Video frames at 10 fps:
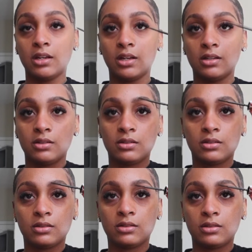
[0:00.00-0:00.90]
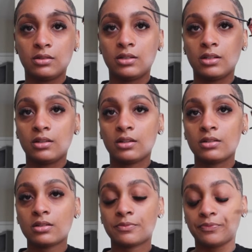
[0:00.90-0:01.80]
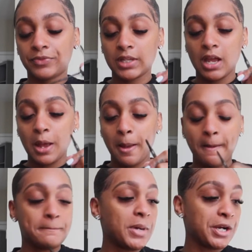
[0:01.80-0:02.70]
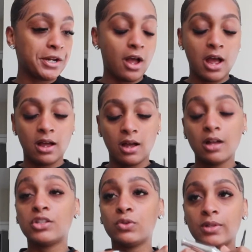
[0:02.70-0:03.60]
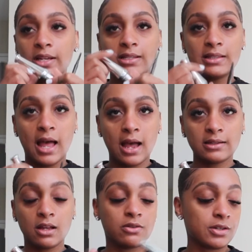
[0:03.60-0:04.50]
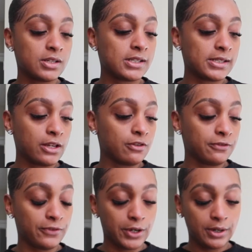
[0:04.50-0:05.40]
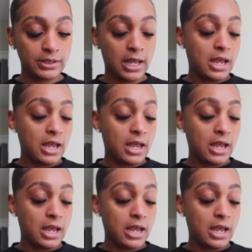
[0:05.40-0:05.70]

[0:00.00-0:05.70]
and did this. But I'll do this last. I'll conceal first.